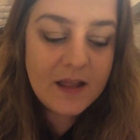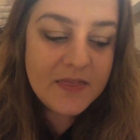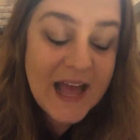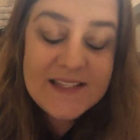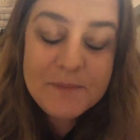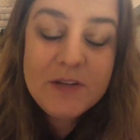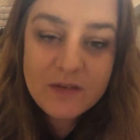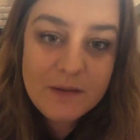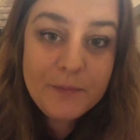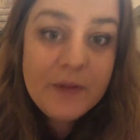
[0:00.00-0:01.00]
That's a
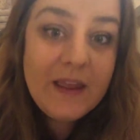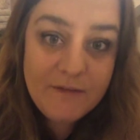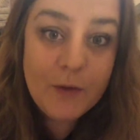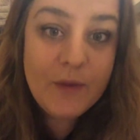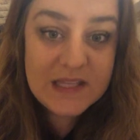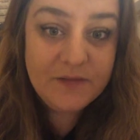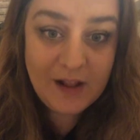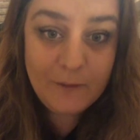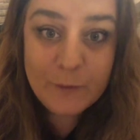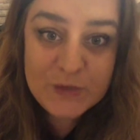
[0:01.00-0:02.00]
belief that we can
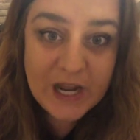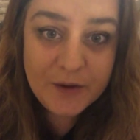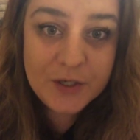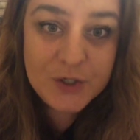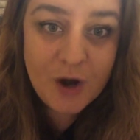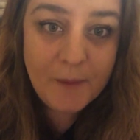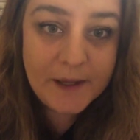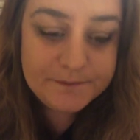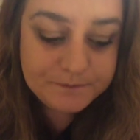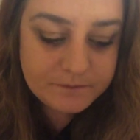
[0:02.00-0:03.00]
develop from childhood
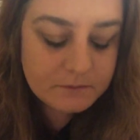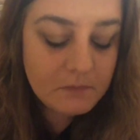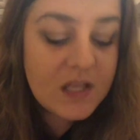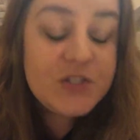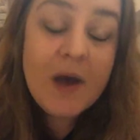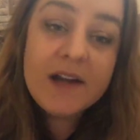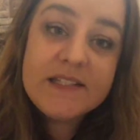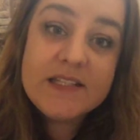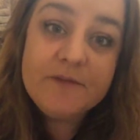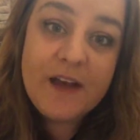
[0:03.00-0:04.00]
trauma. So how
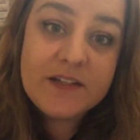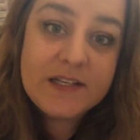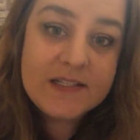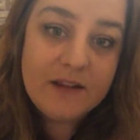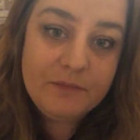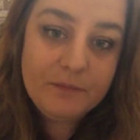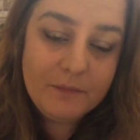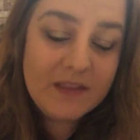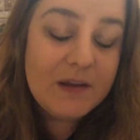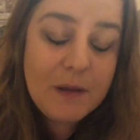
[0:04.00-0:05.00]
does this affect us? And
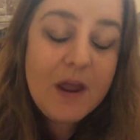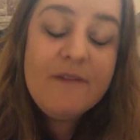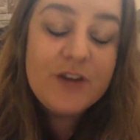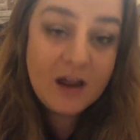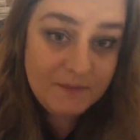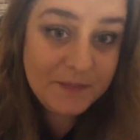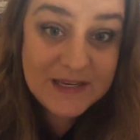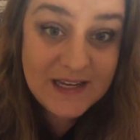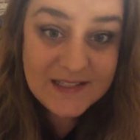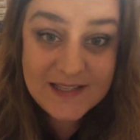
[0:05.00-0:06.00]
I'm not even talking about
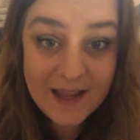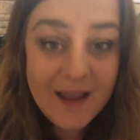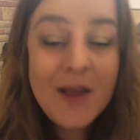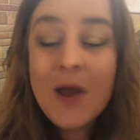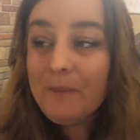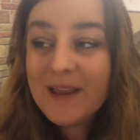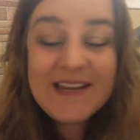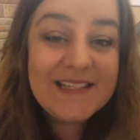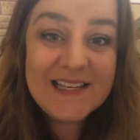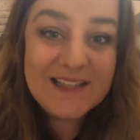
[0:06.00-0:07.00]
PTSD.
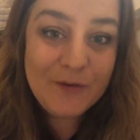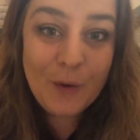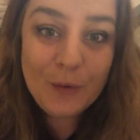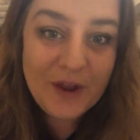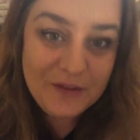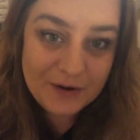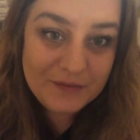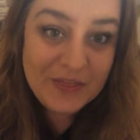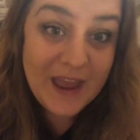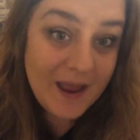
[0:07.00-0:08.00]
PTSD is even a whole nother
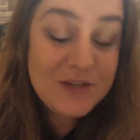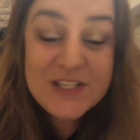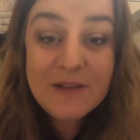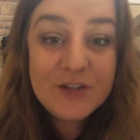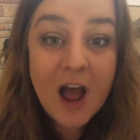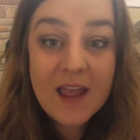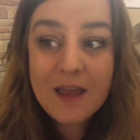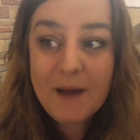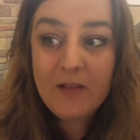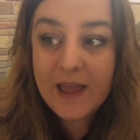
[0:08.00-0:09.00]
thing. I'm just even talking
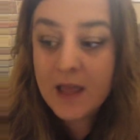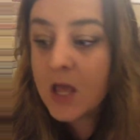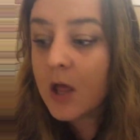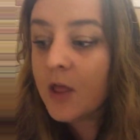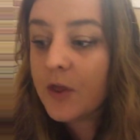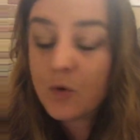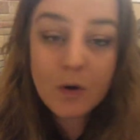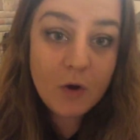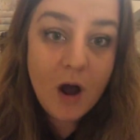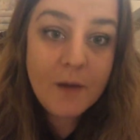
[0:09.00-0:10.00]
about like the
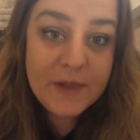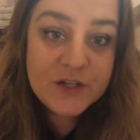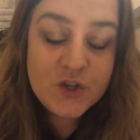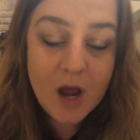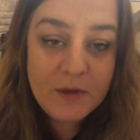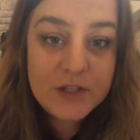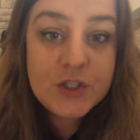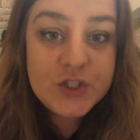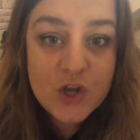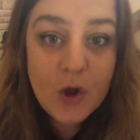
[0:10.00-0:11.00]
normal complex trauma that
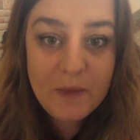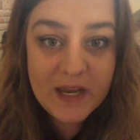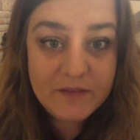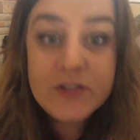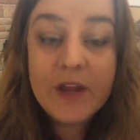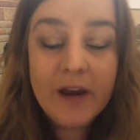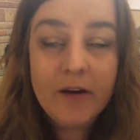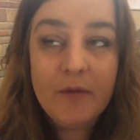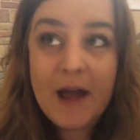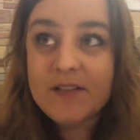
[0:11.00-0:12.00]
so many of us are
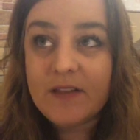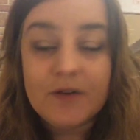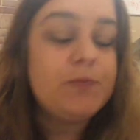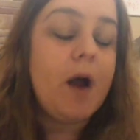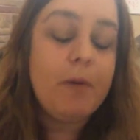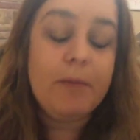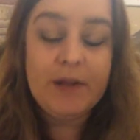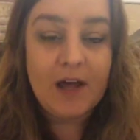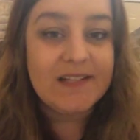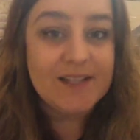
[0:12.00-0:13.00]
carrying around, and there's probably
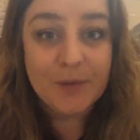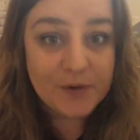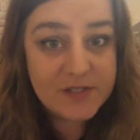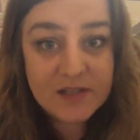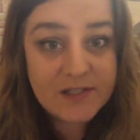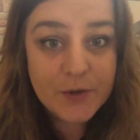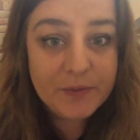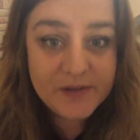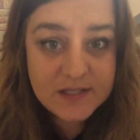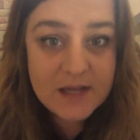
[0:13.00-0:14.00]
not a single person in this
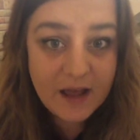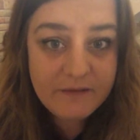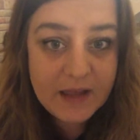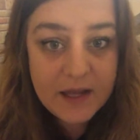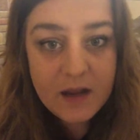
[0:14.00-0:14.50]
group that doesn't have it.